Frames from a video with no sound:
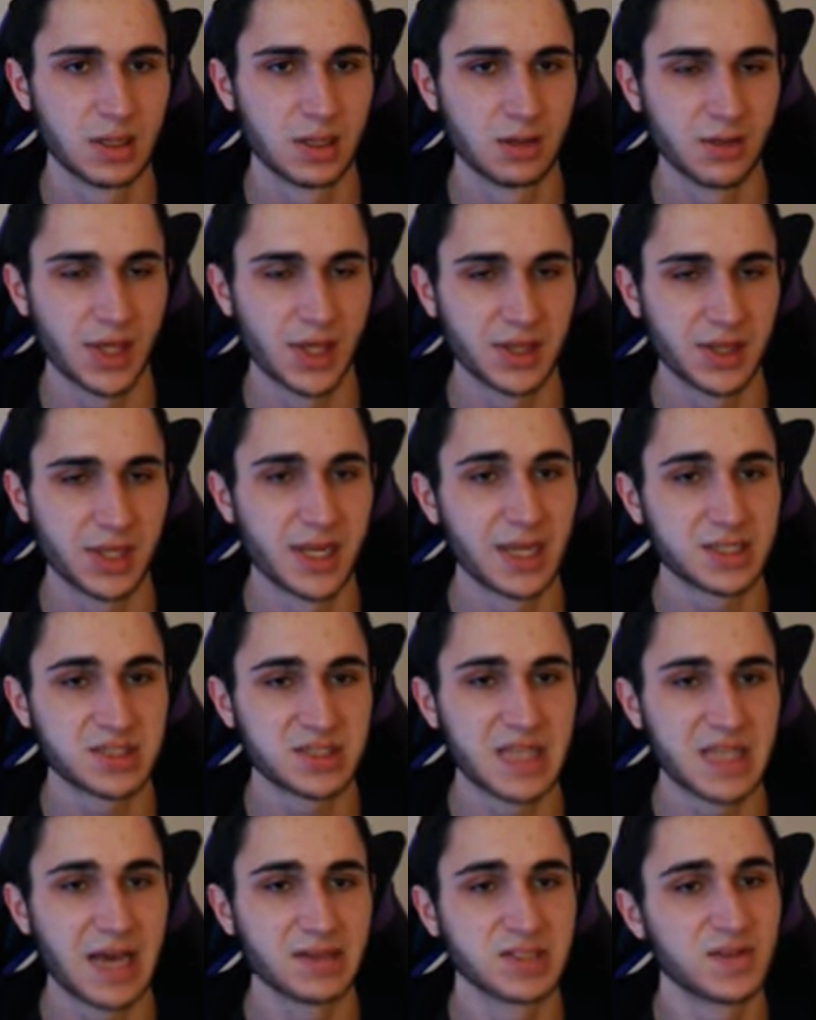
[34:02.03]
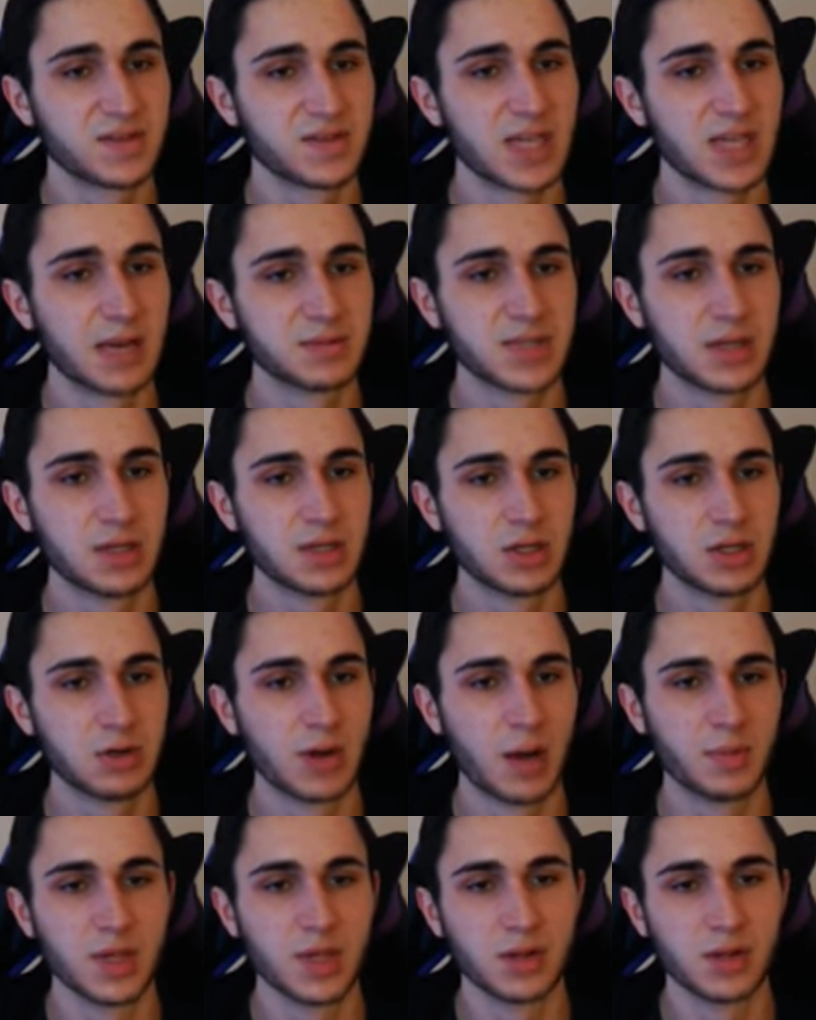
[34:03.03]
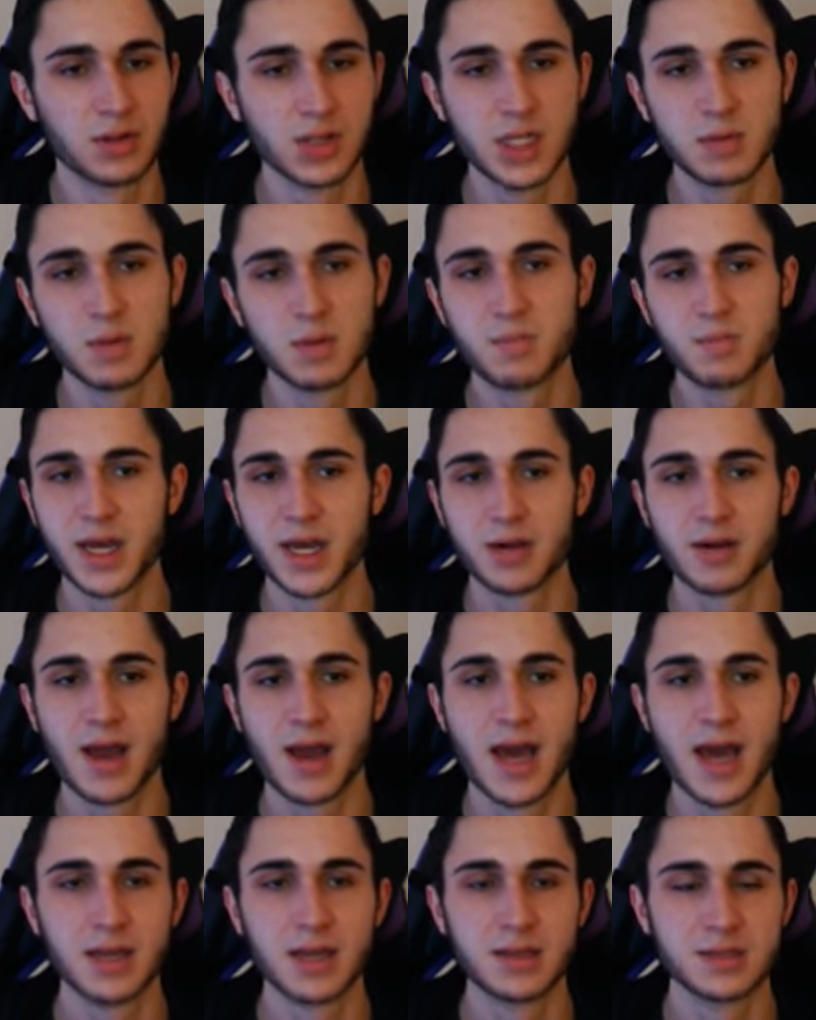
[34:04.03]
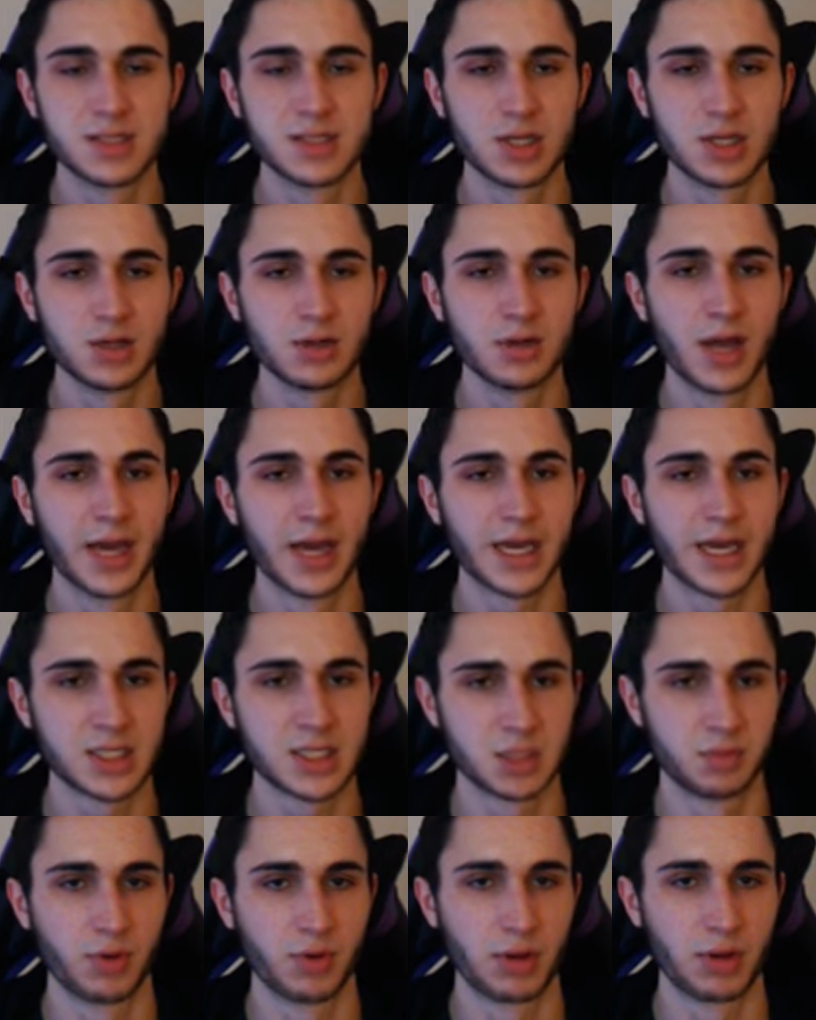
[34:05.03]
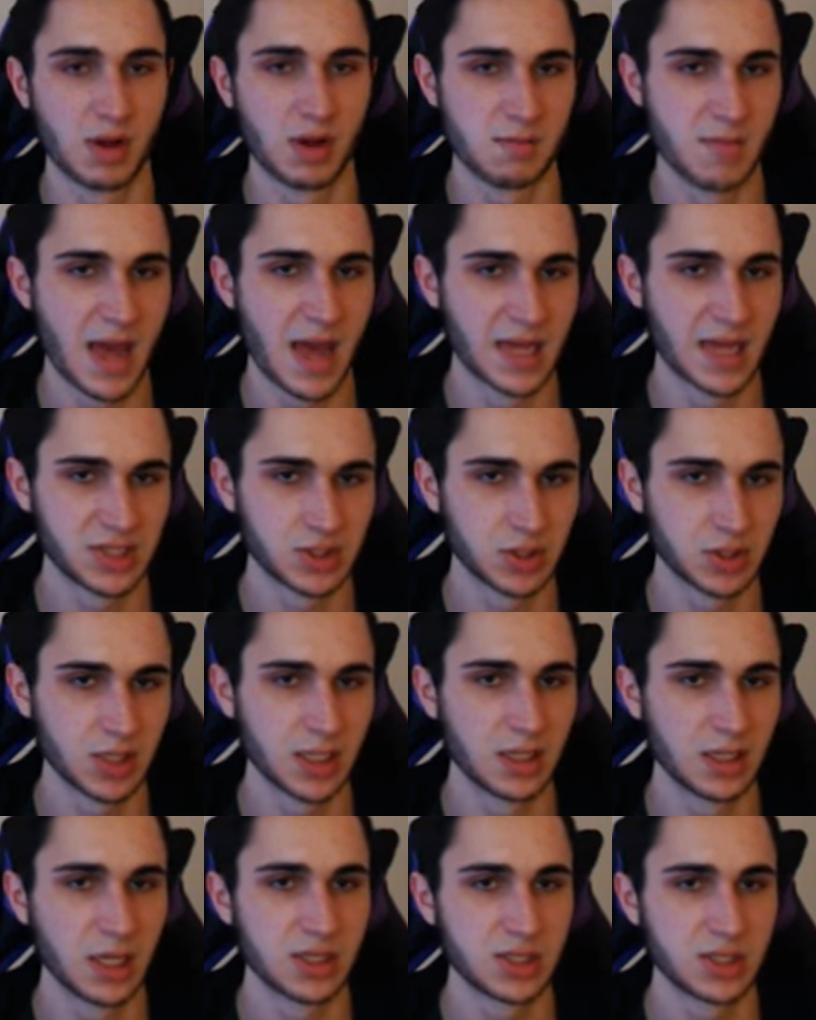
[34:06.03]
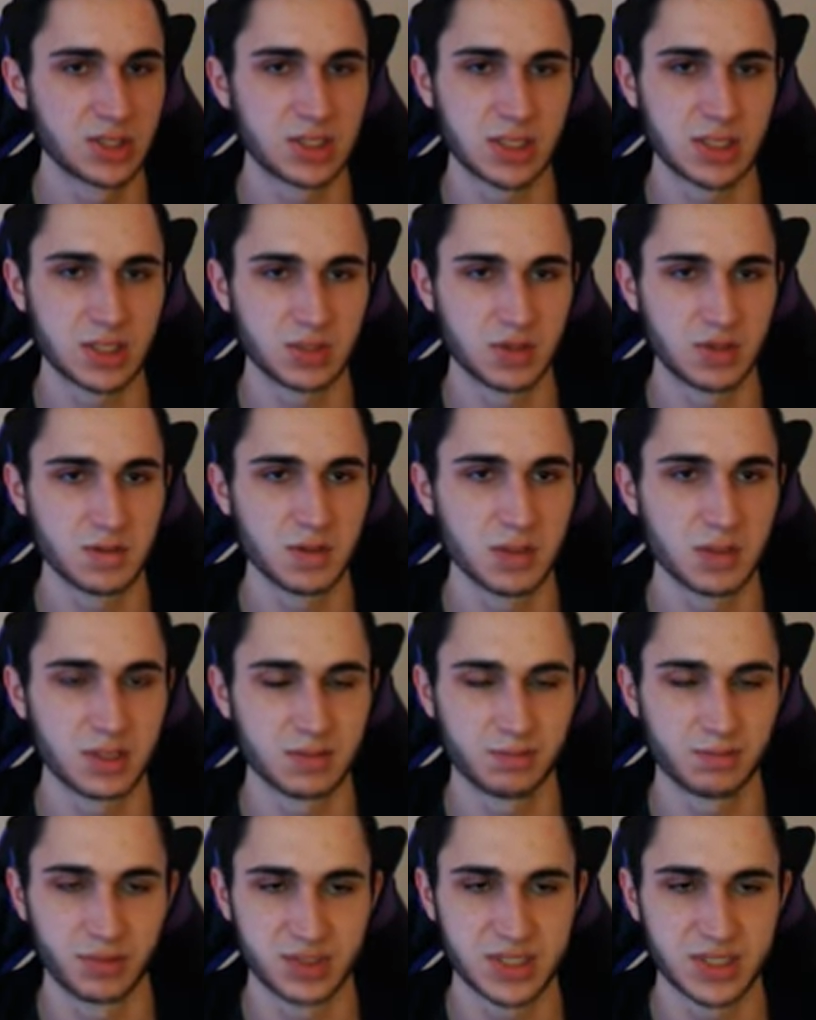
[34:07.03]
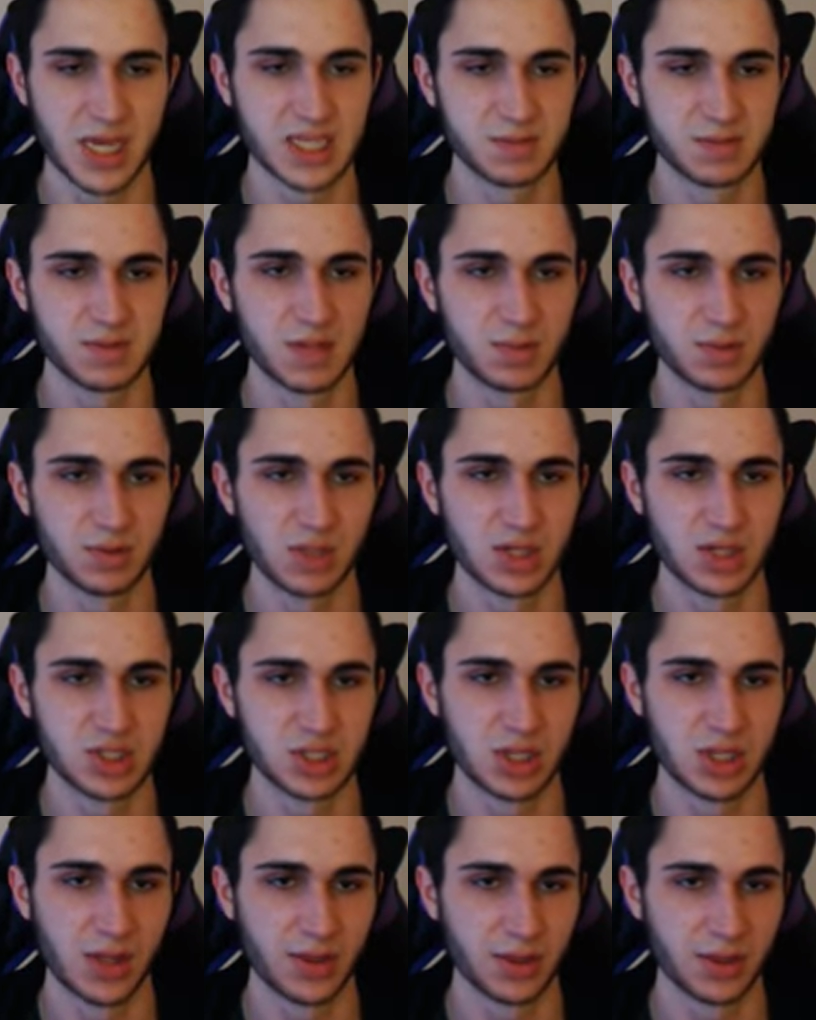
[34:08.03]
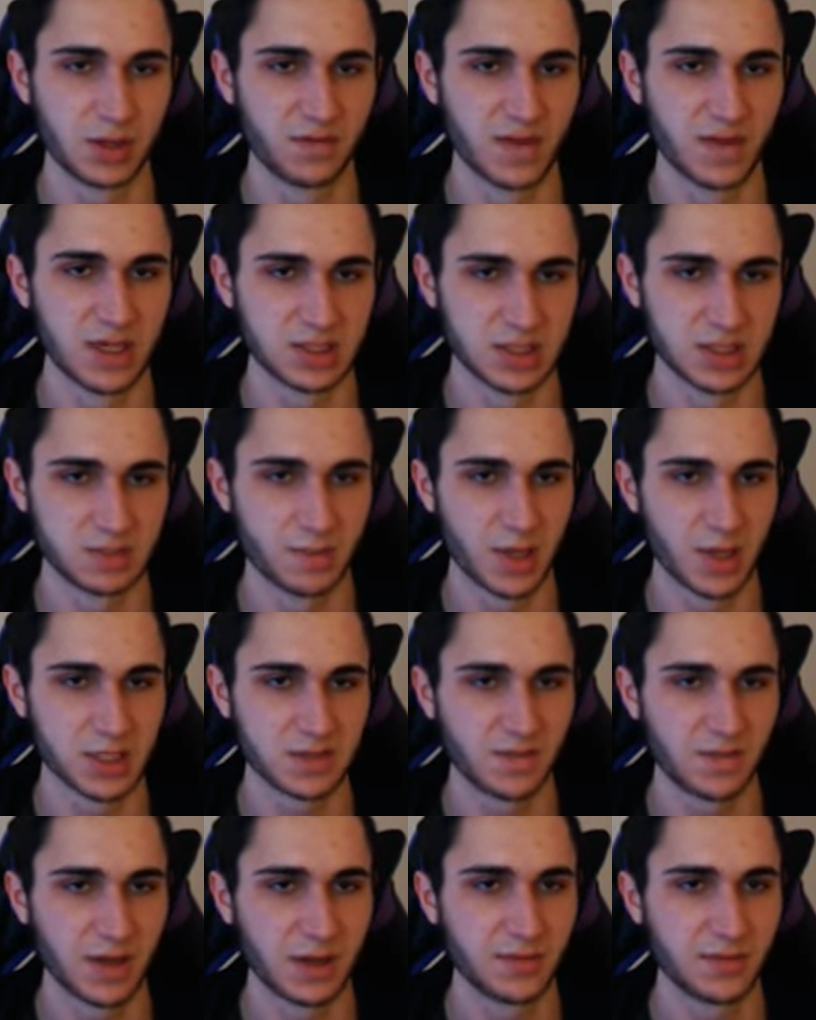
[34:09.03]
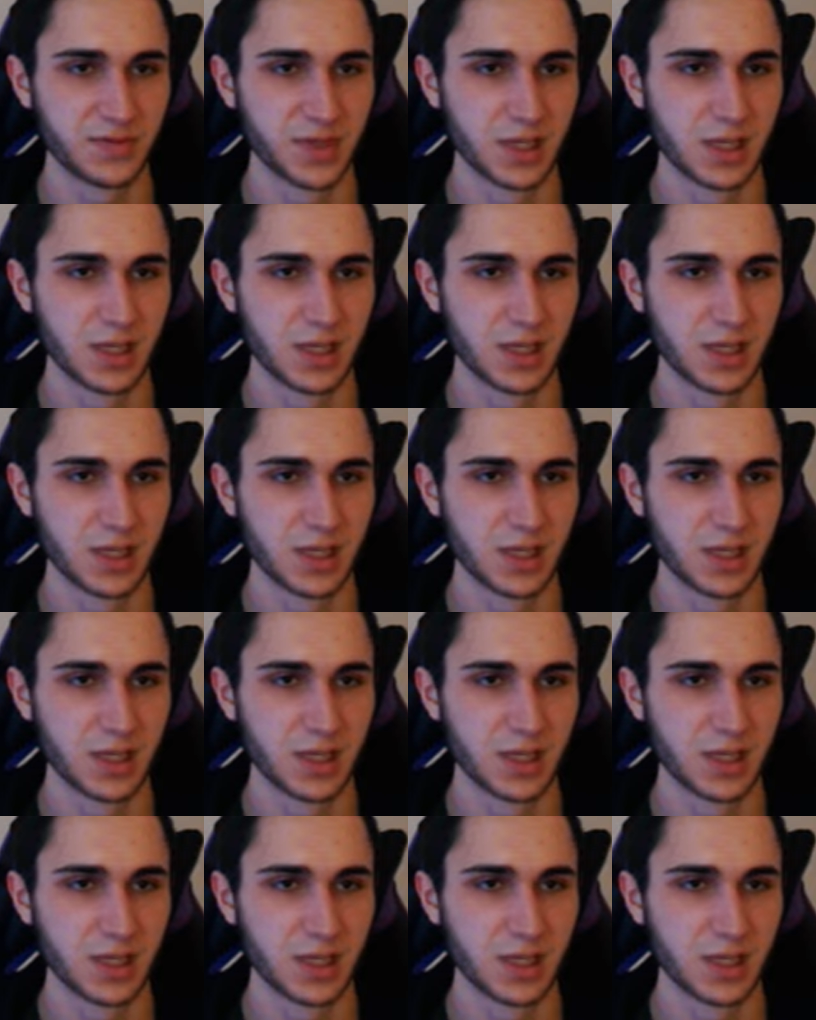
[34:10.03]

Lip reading: like the next thousands of attempts I do, I'll be a little bit better at it until I get to the point where I've mastered it. It's just an extremely precise manipulation in the third phase of this boss fight.